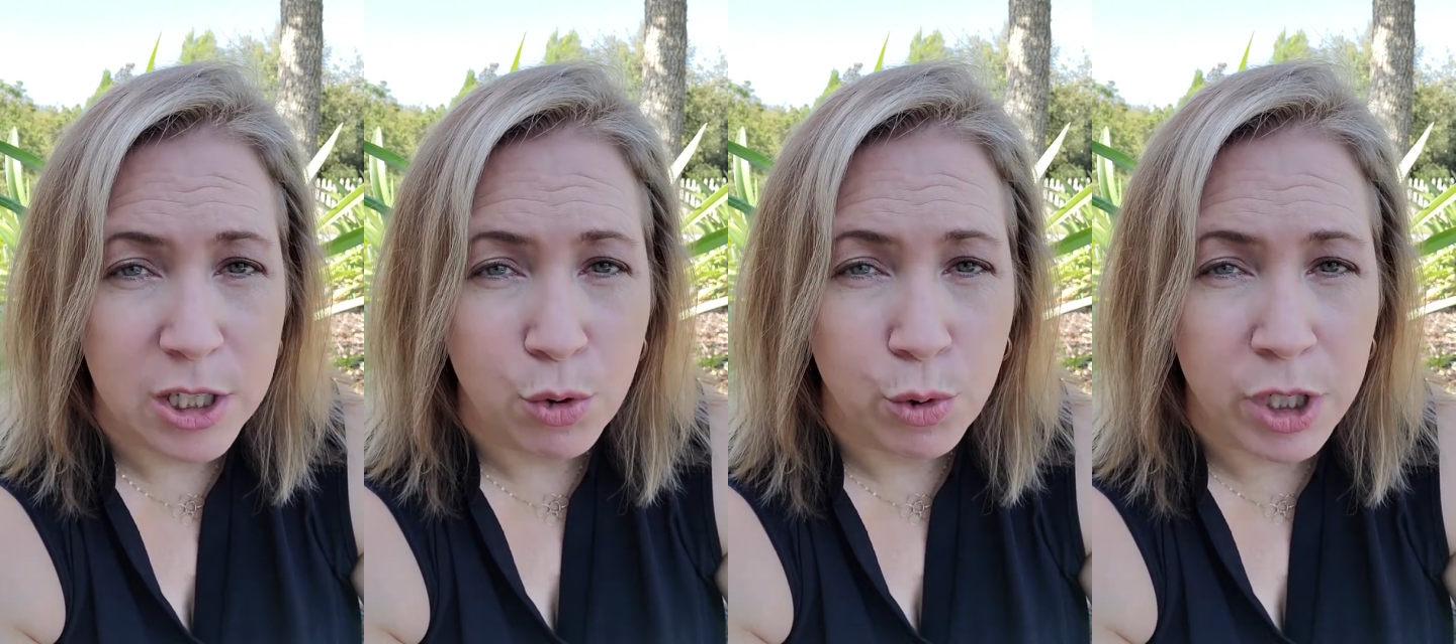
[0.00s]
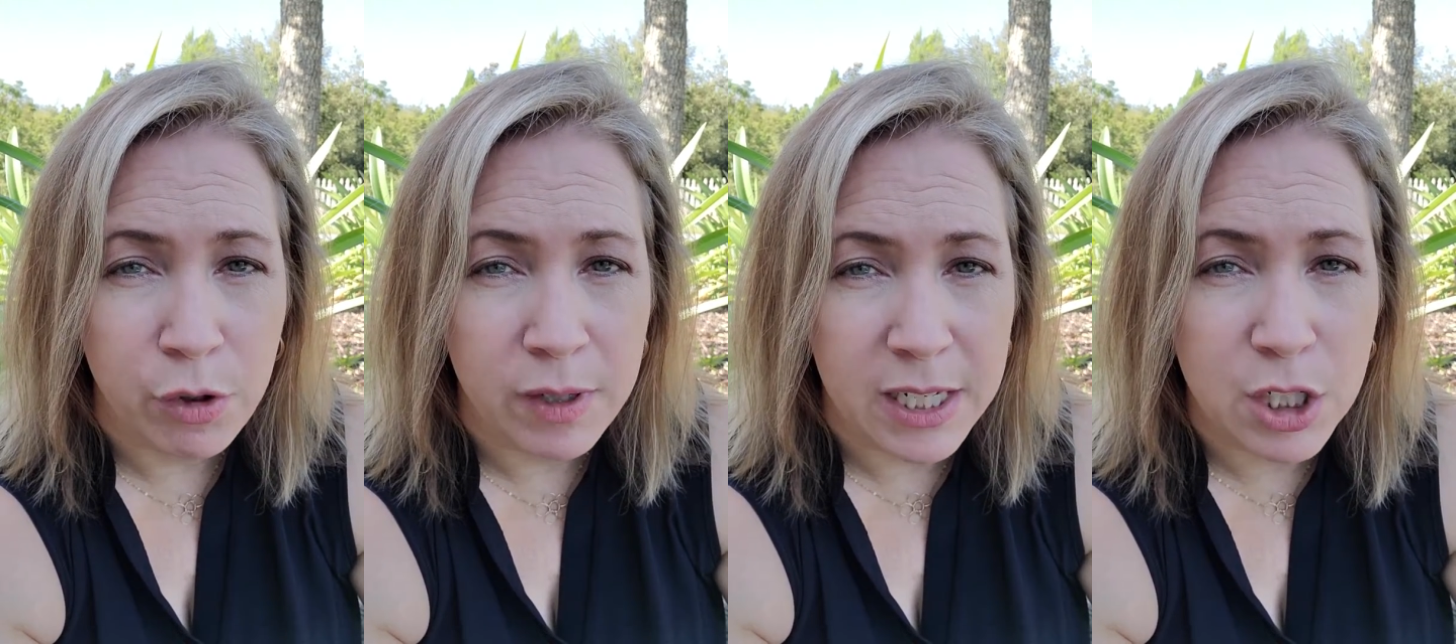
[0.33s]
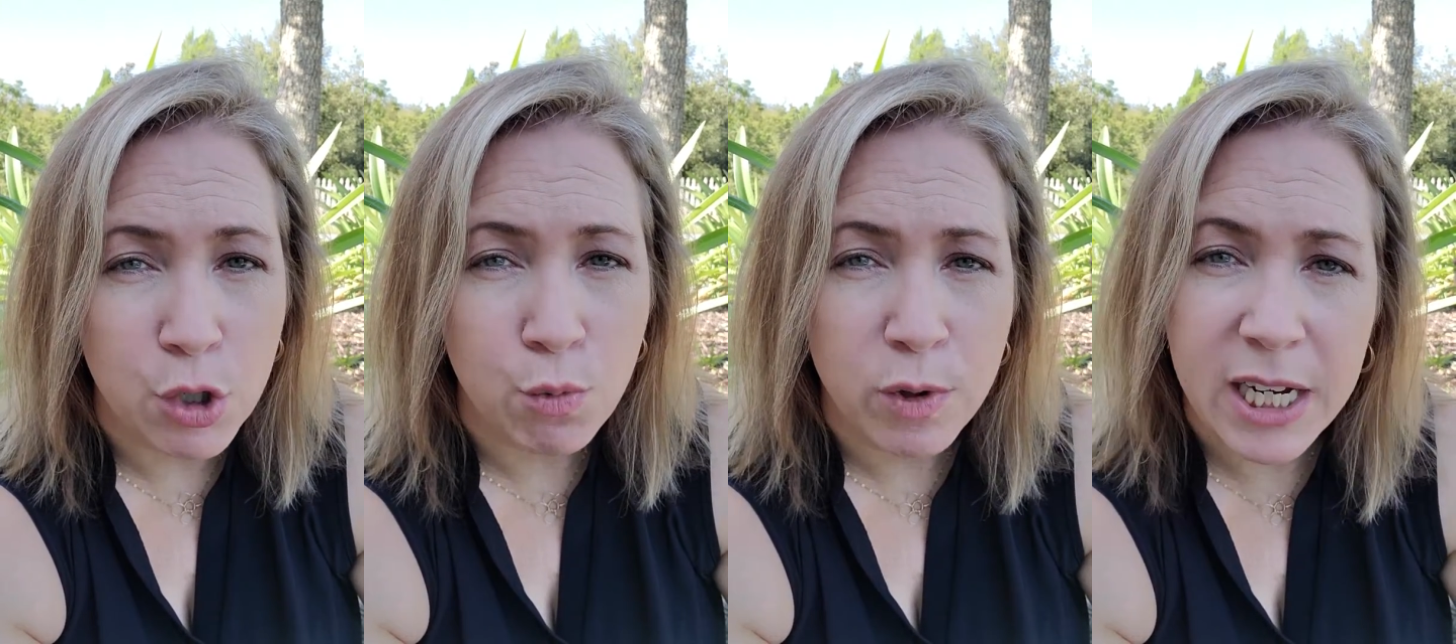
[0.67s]
or you need
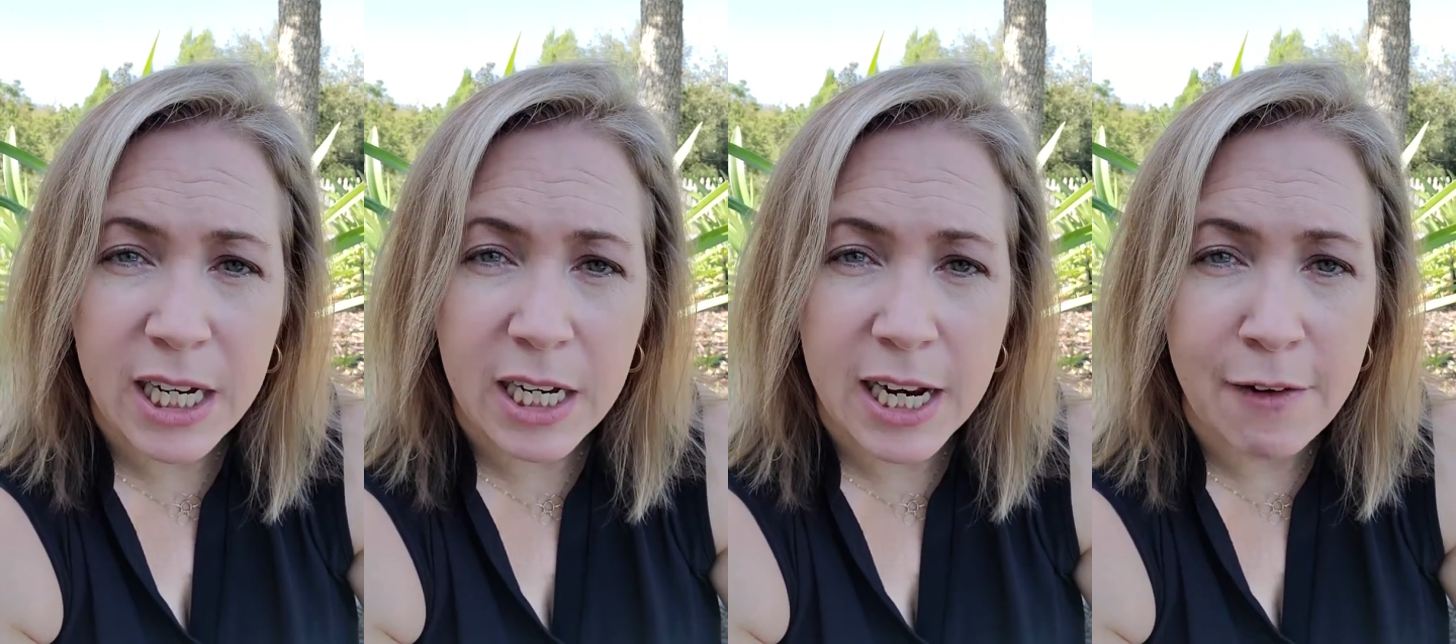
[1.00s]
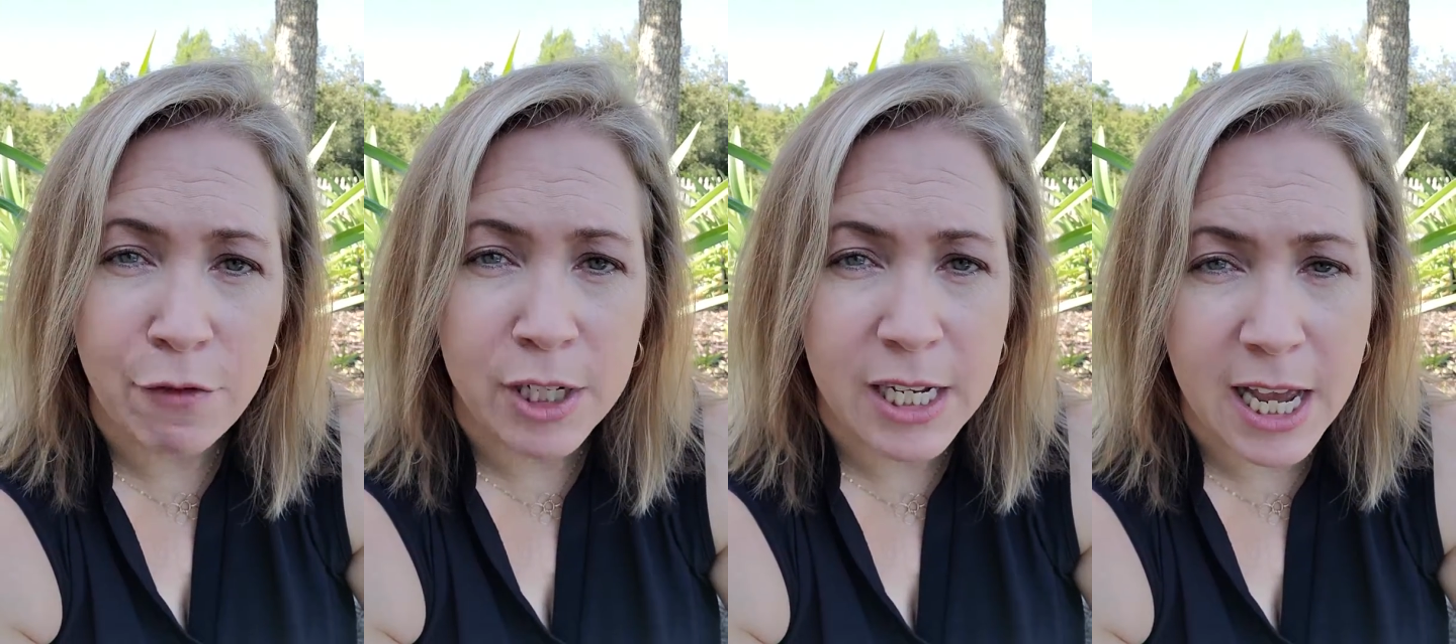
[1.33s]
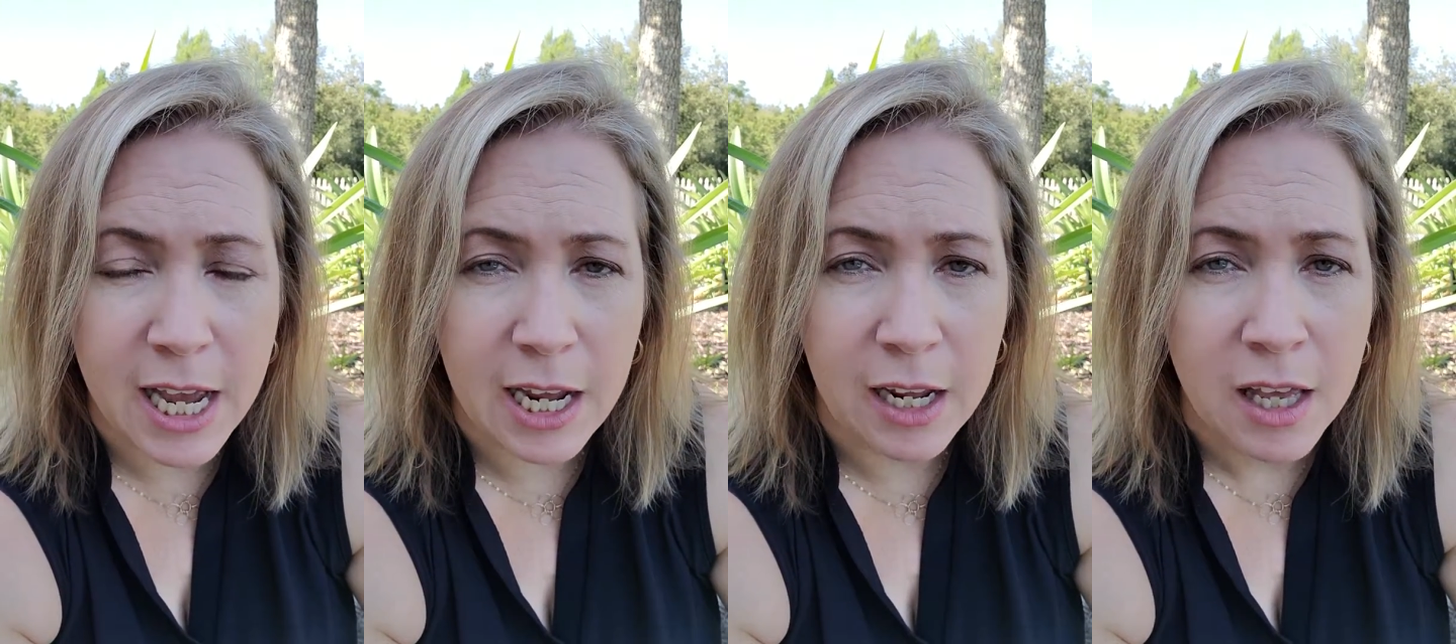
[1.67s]
to read every day.